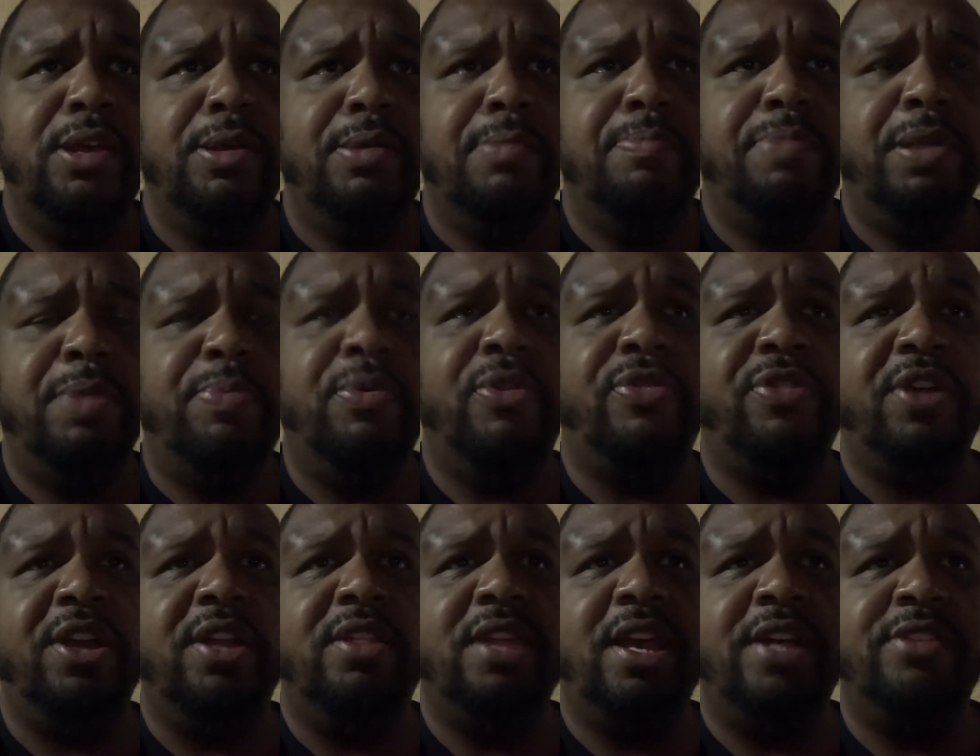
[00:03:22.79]
People
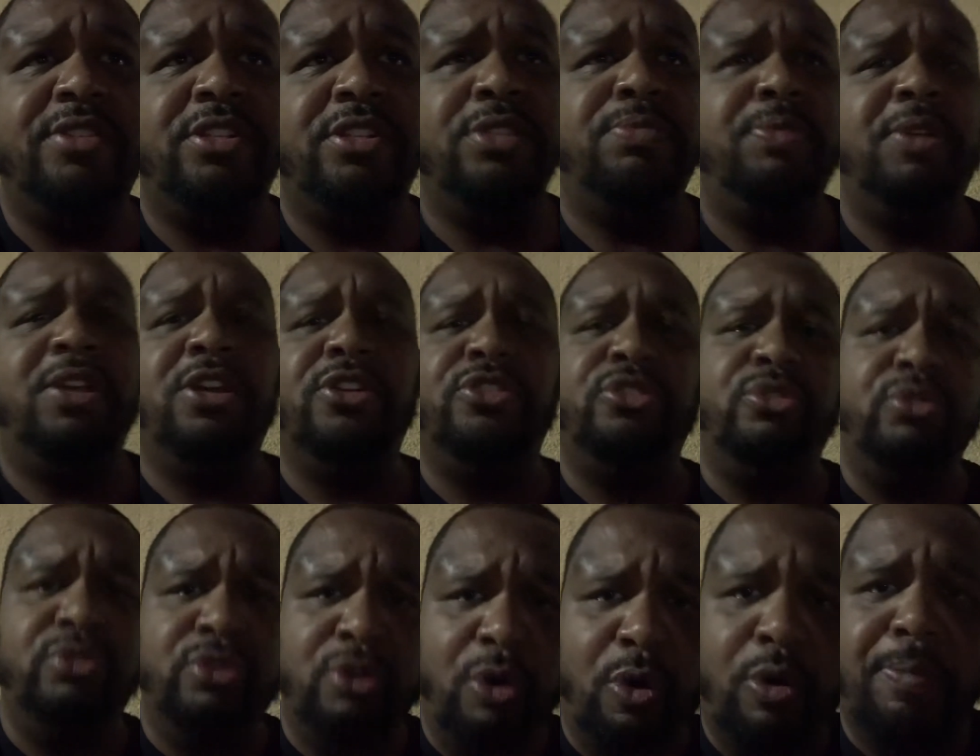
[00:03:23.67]
think that just because you
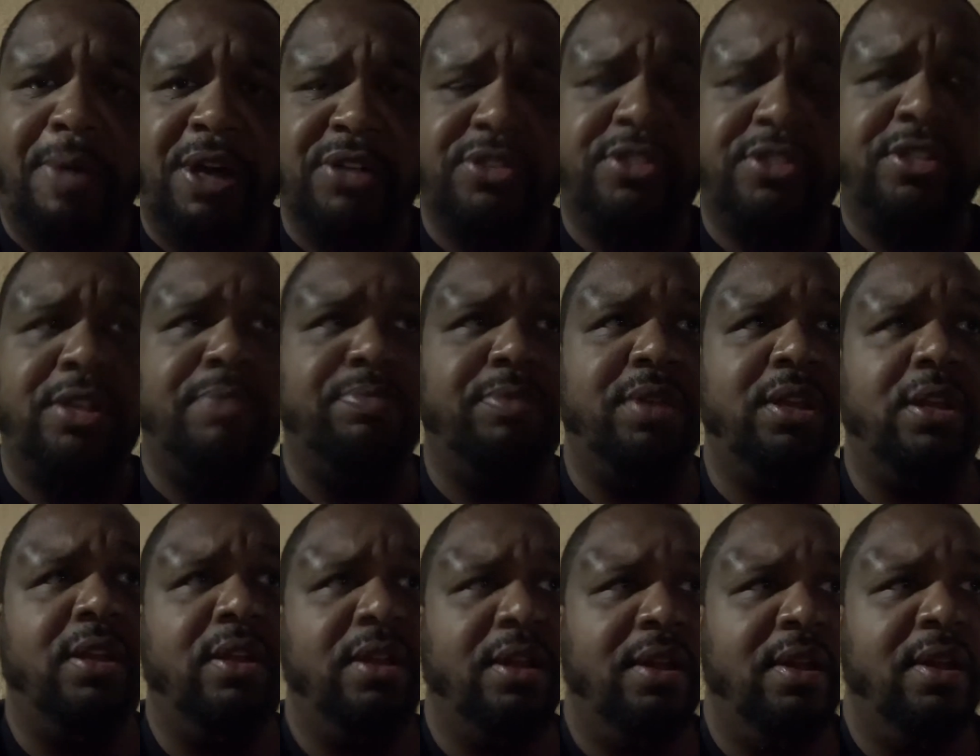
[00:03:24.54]
know about something,
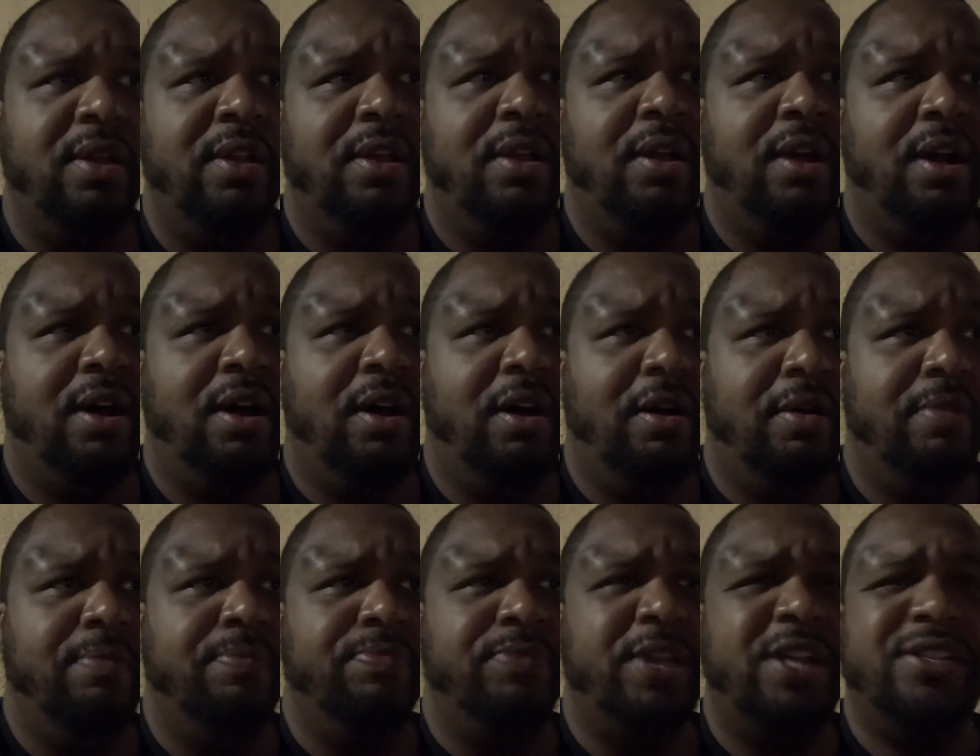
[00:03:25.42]

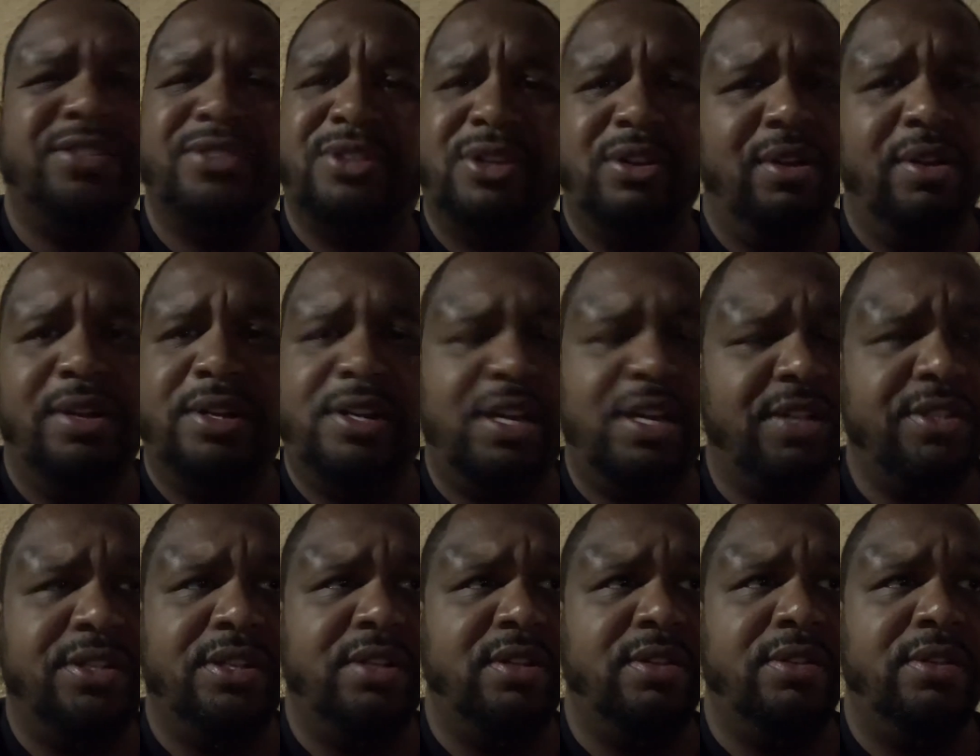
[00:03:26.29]
um, that's good. It
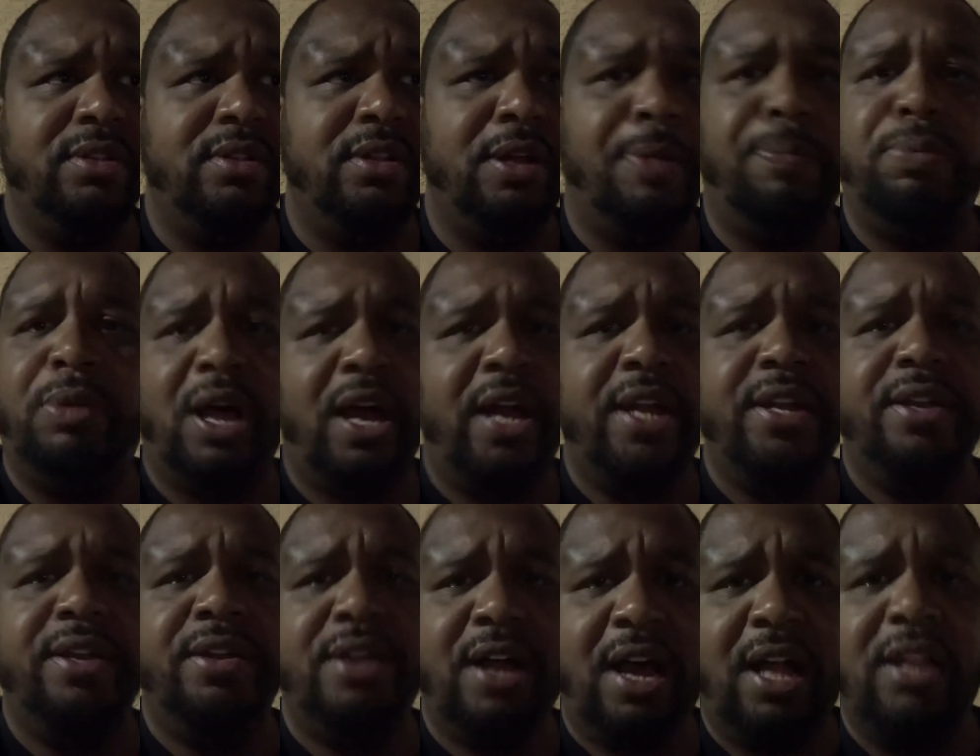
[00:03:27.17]
doesn't. Applied
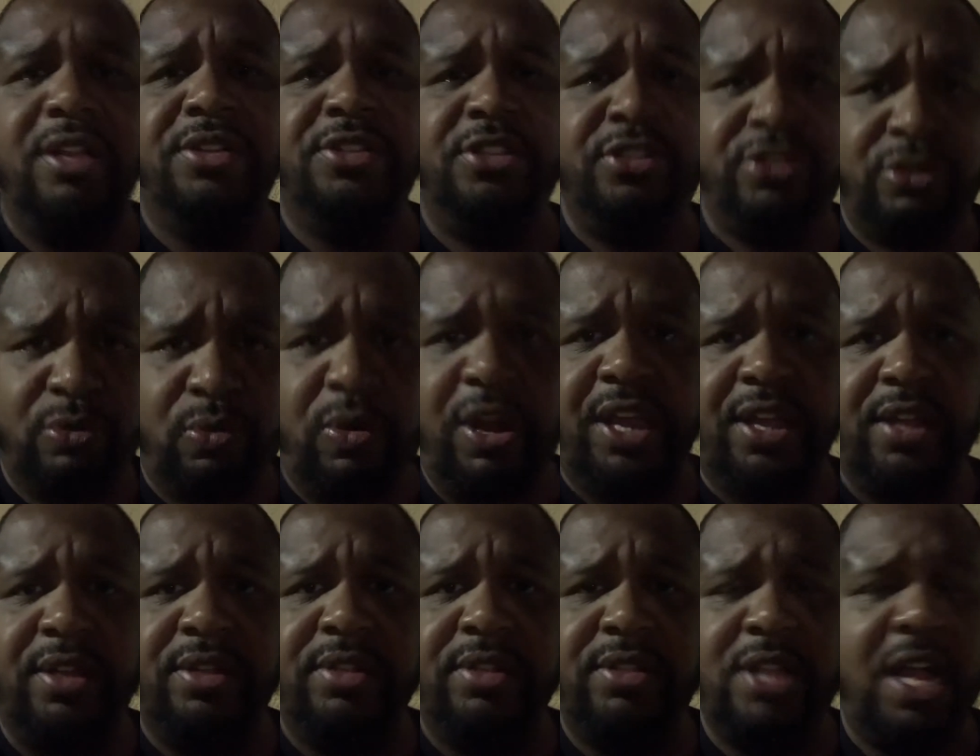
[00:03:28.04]
knowledge is the way,
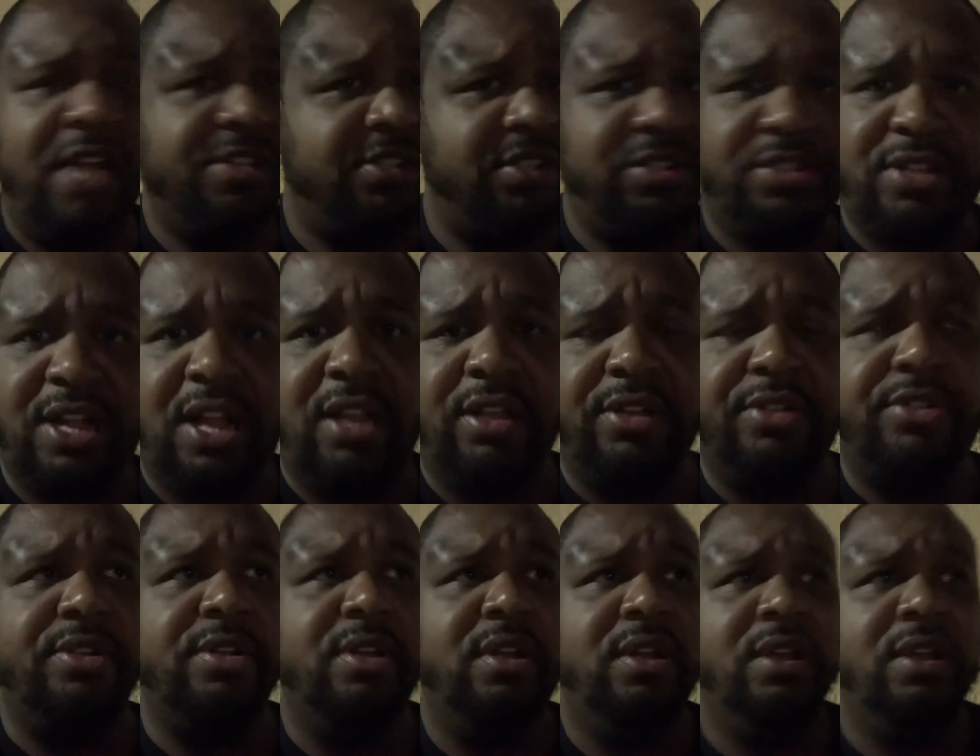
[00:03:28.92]
not just knowledge,
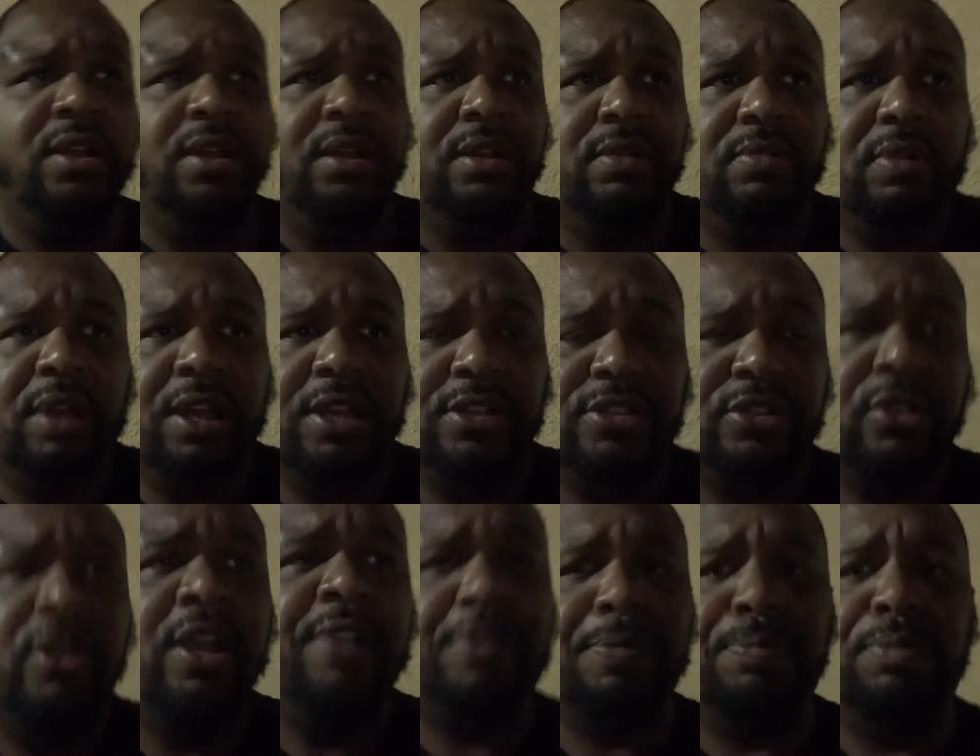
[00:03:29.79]
right? So
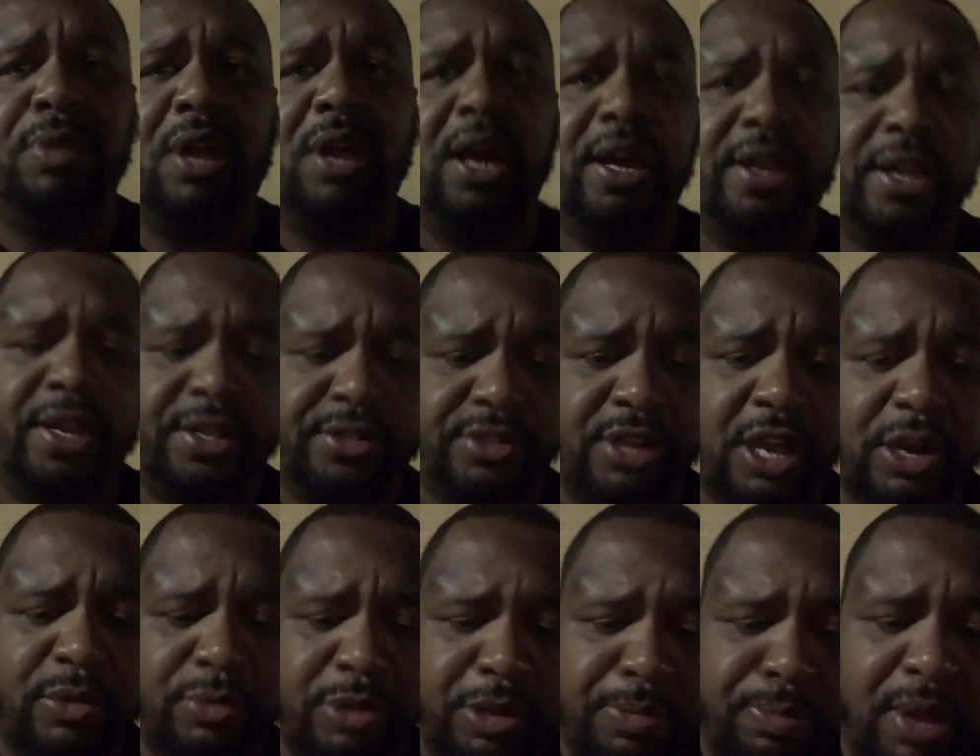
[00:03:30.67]
you have to apply that. So how do
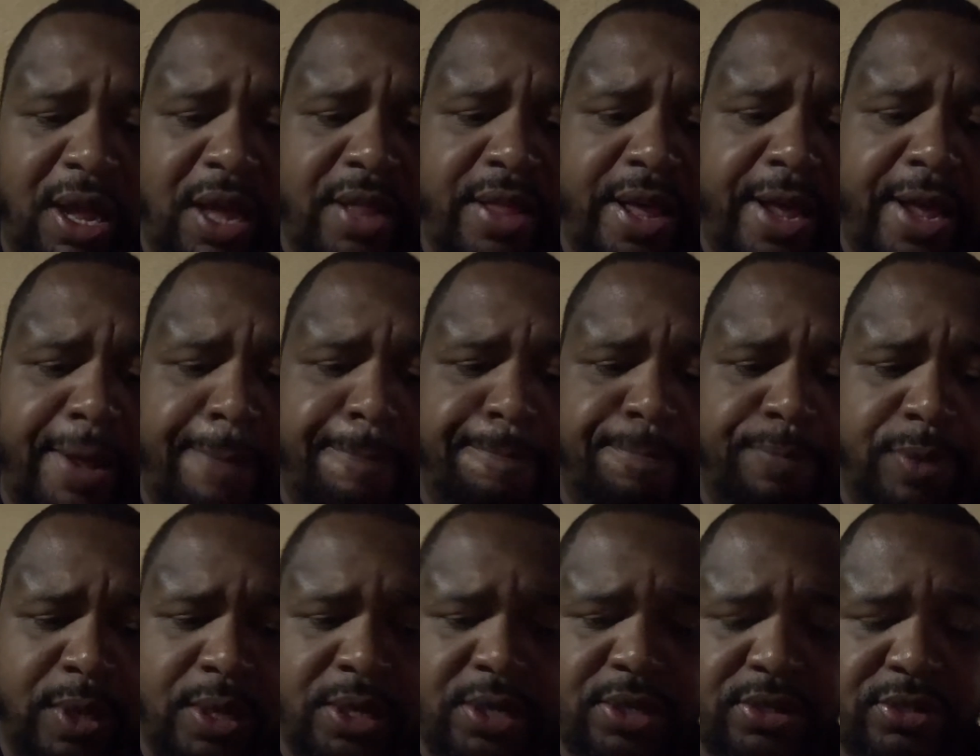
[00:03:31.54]
we apply that
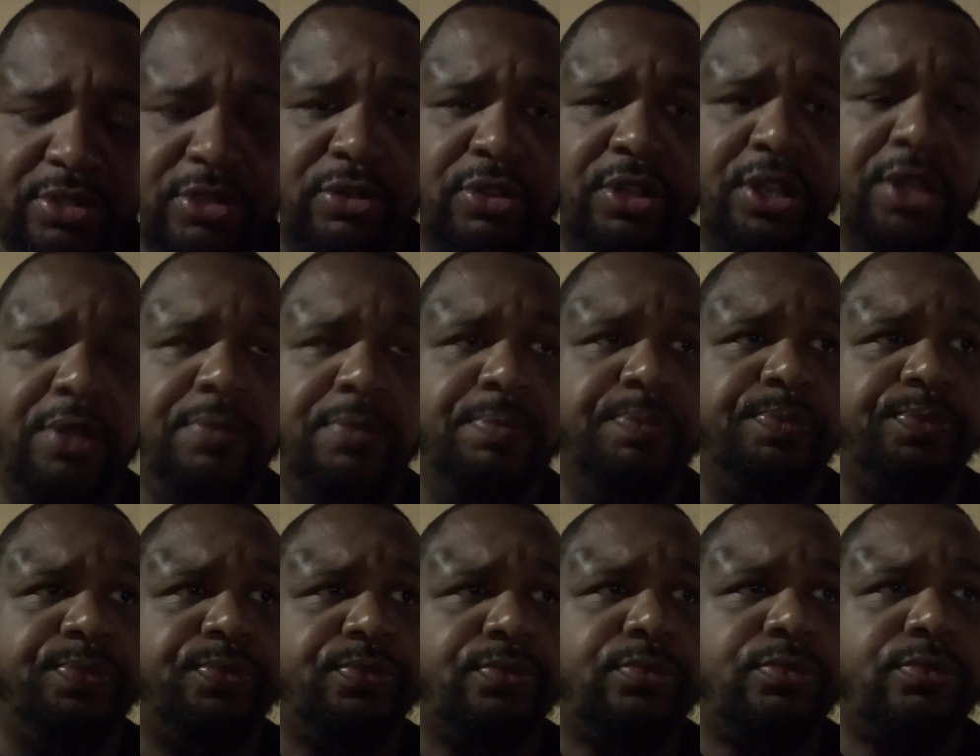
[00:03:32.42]
to the
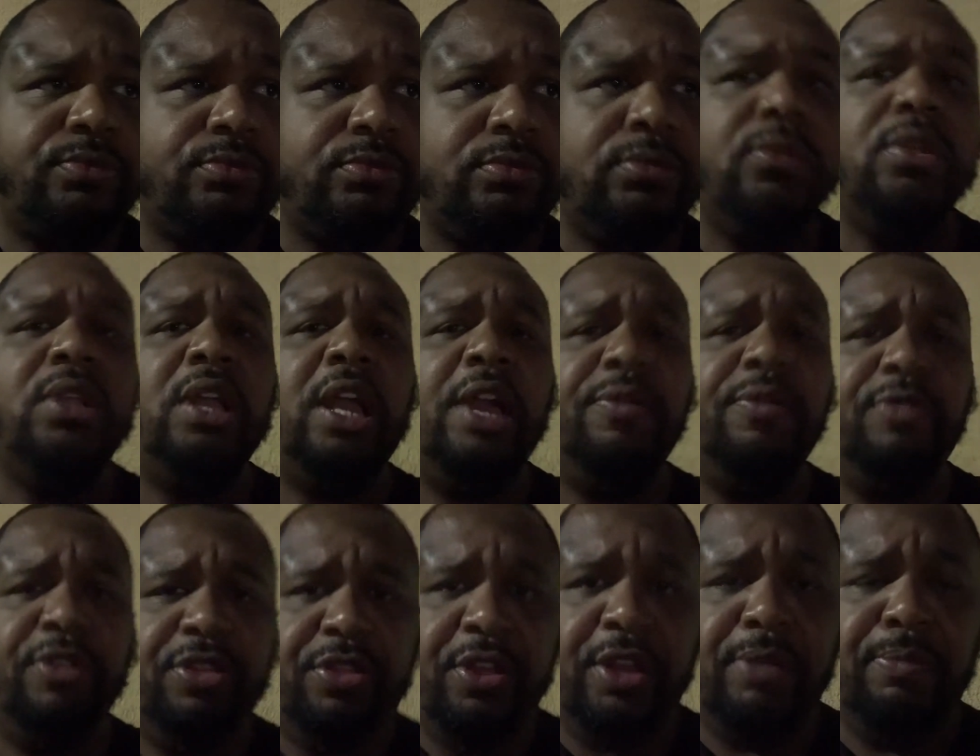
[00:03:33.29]

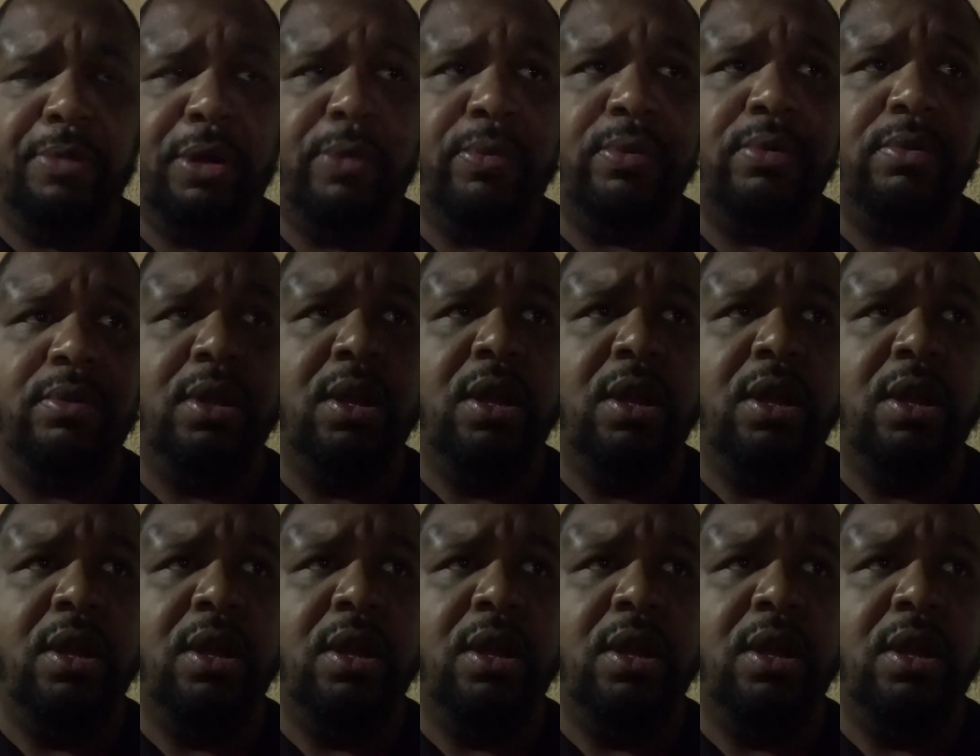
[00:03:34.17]
everything bubble?